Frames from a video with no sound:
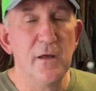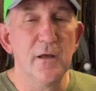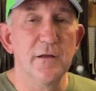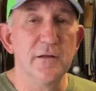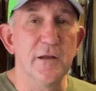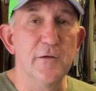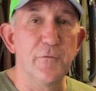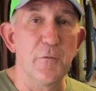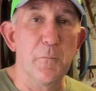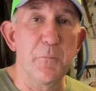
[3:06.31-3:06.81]

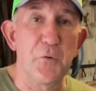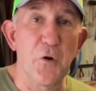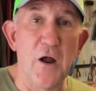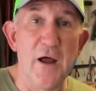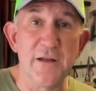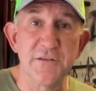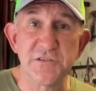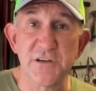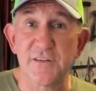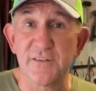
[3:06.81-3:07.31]
different
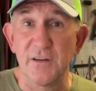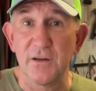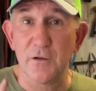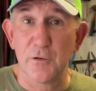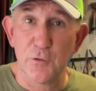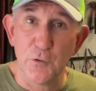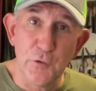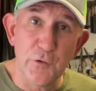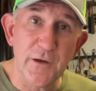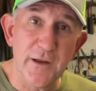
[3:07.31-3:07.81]
projects,
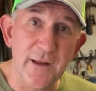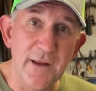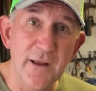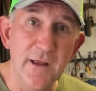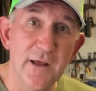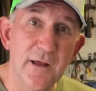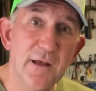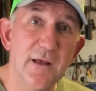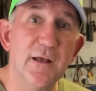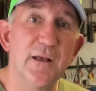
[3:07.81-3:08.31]
including
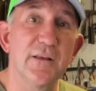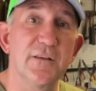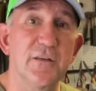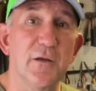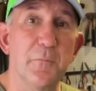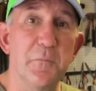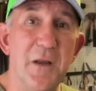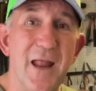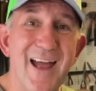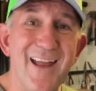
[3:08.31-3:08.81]

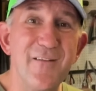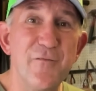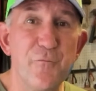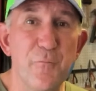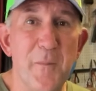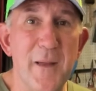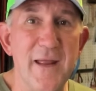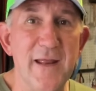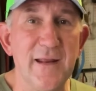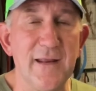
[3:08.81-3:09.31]
some knife
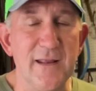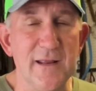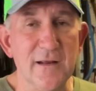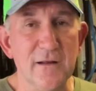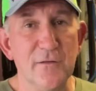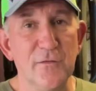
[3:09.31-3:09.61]
making.